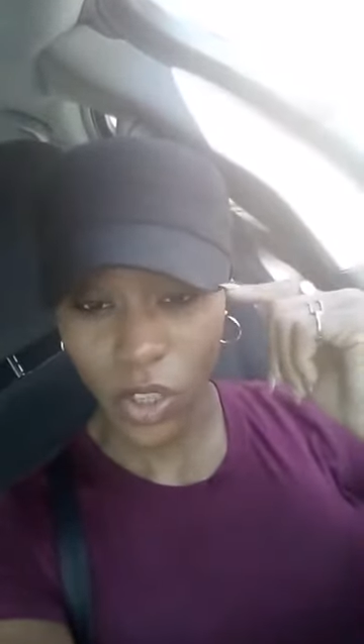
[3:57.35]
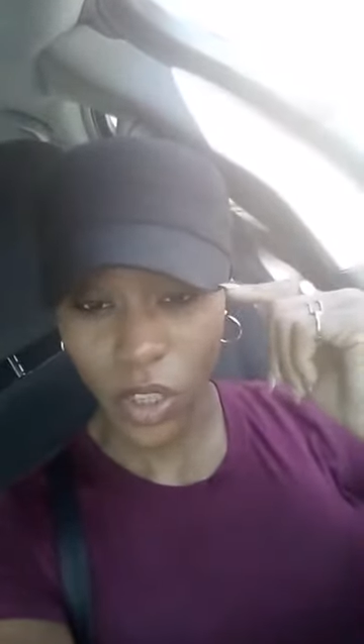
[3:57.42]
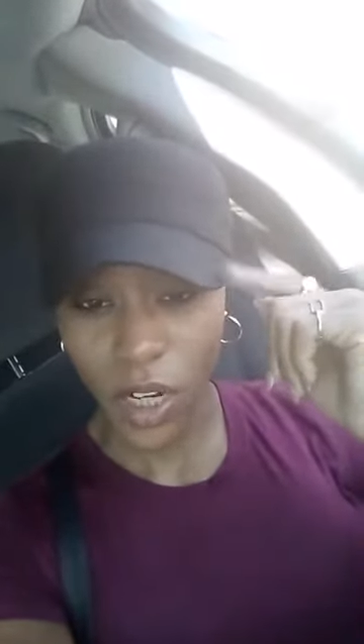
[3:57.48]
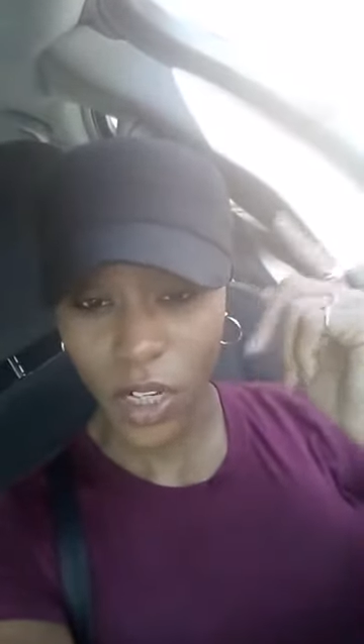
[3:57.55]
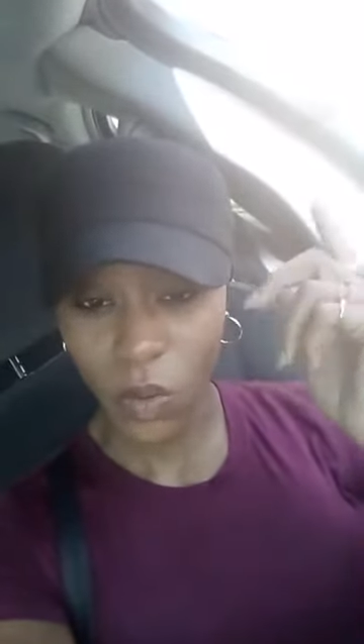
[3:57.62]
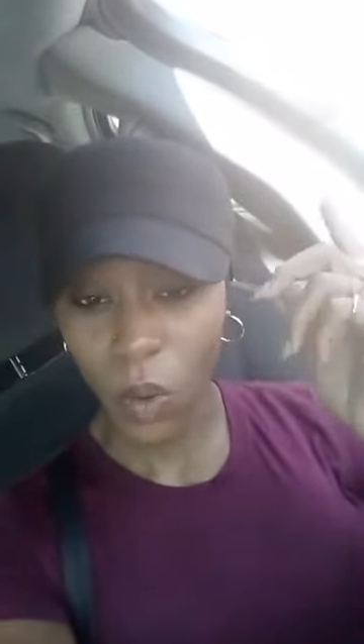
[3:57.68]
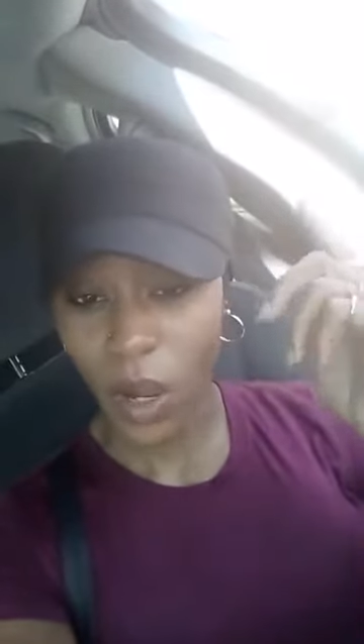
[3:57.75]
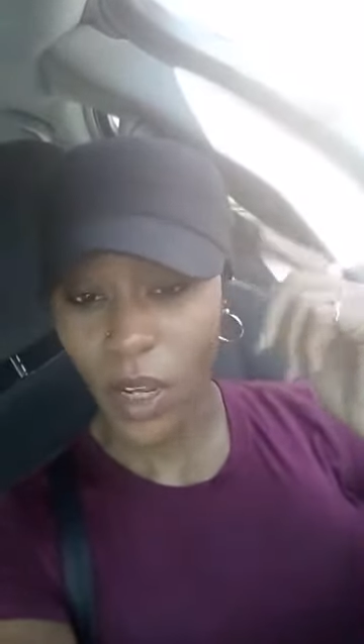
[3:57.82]
and
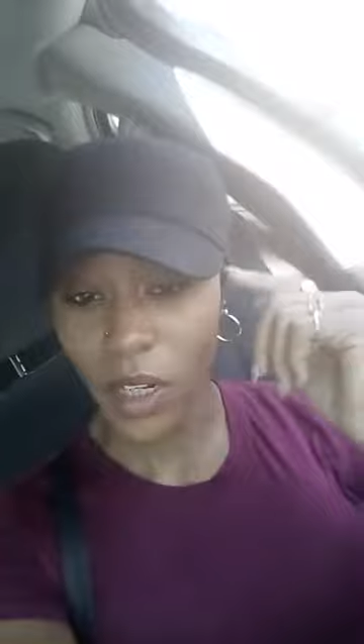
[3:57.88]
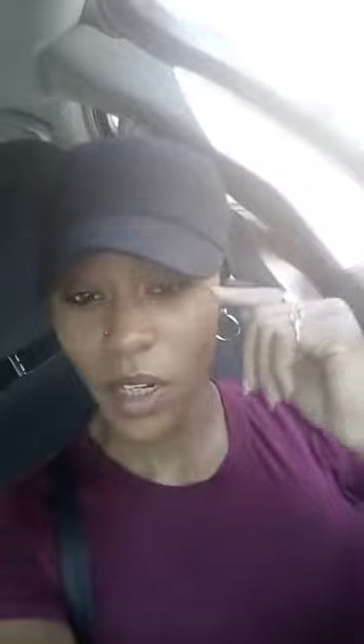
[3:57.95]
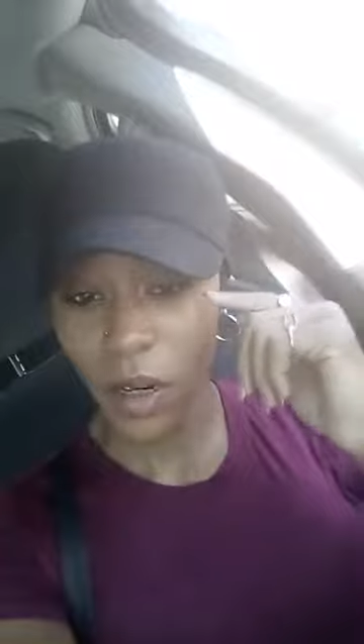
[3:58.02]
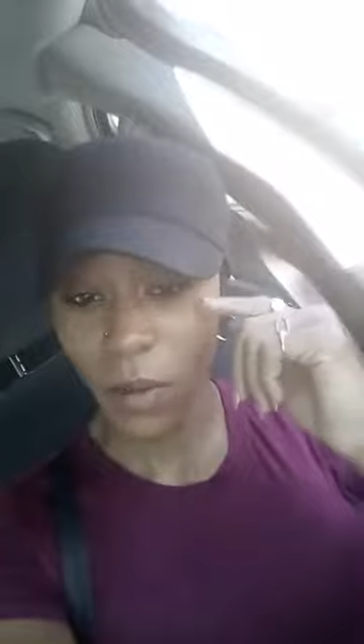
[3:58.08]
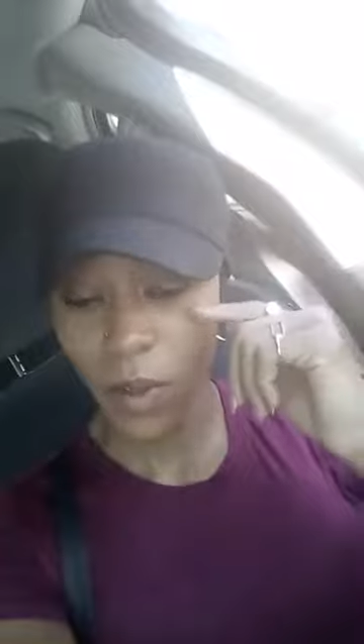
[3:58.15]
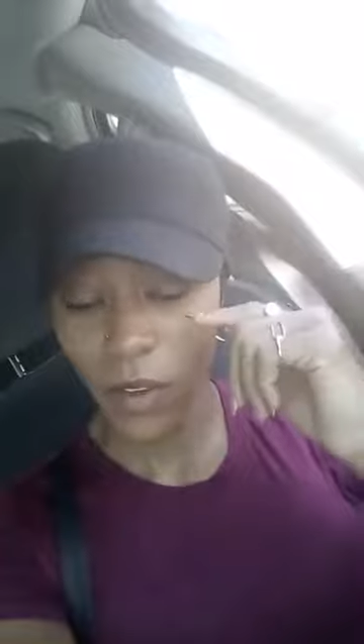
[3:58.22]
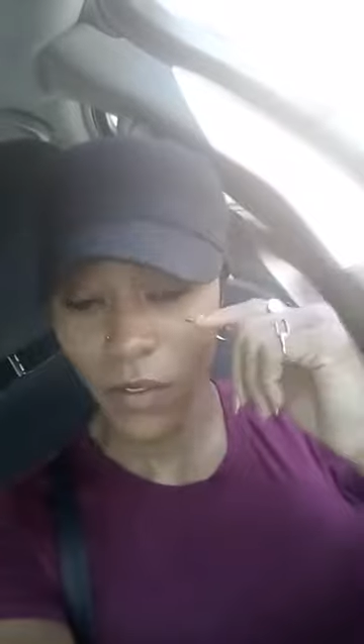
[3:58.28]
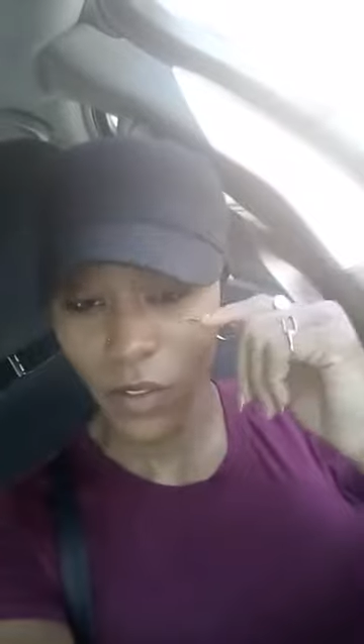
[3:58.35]
that's why I ended up
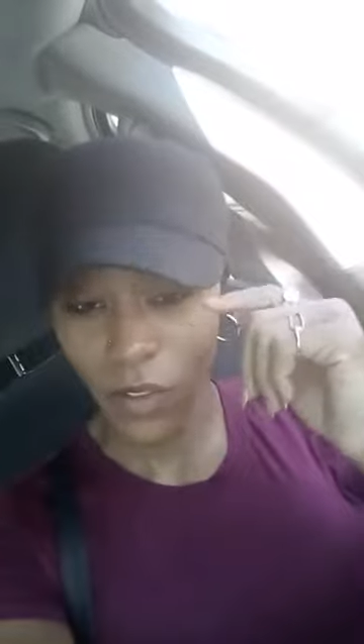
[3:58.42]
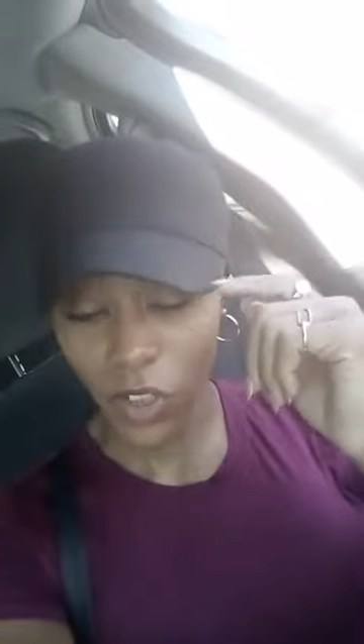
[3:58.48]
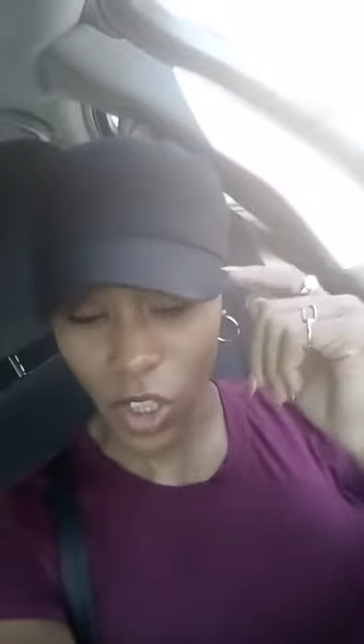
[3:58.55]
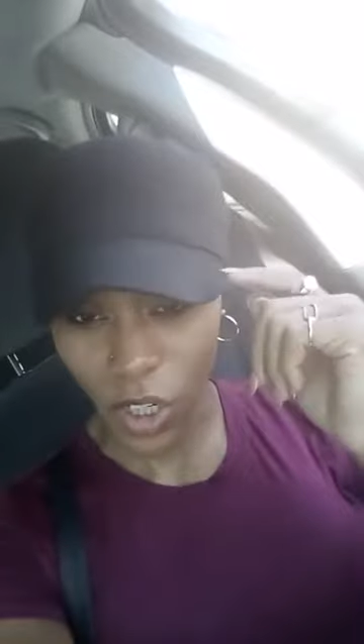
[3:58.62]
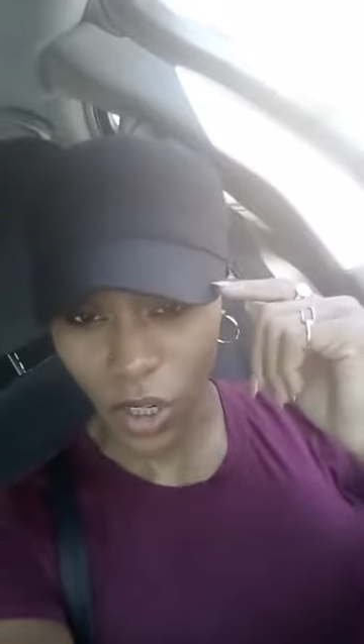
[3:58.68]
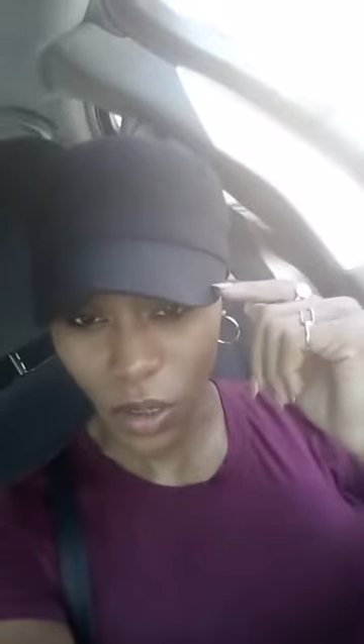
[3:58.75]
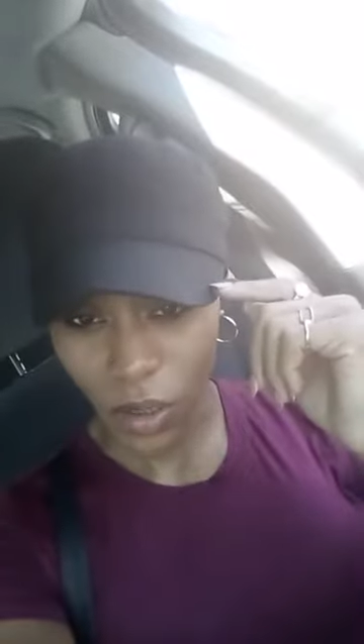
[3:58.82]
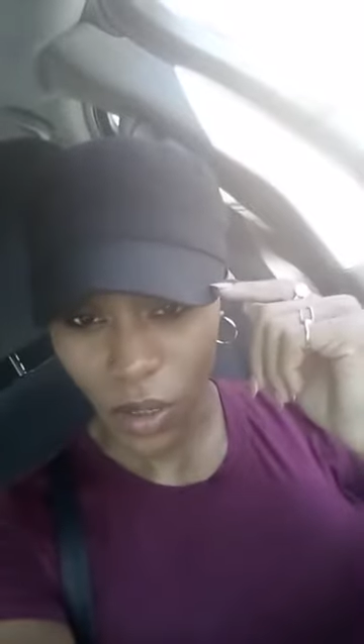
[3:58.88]
living in
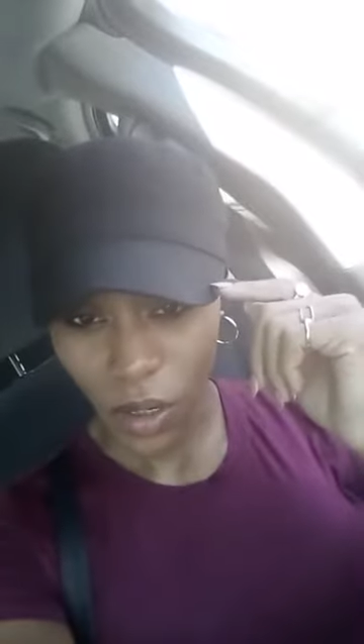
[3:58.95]
Virginia.